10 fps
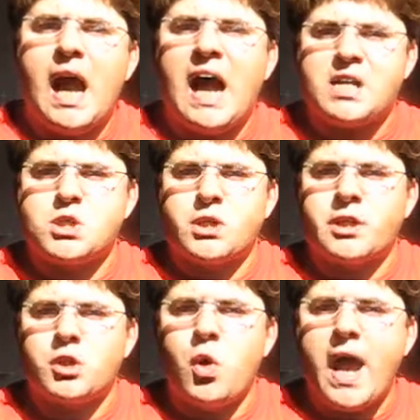I
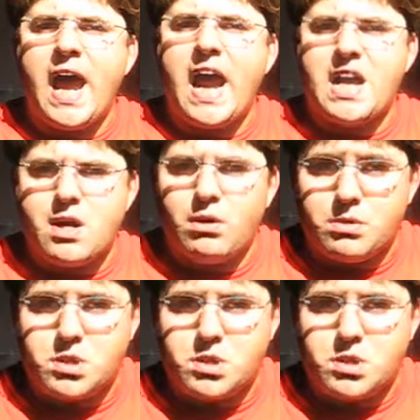started to hate the whole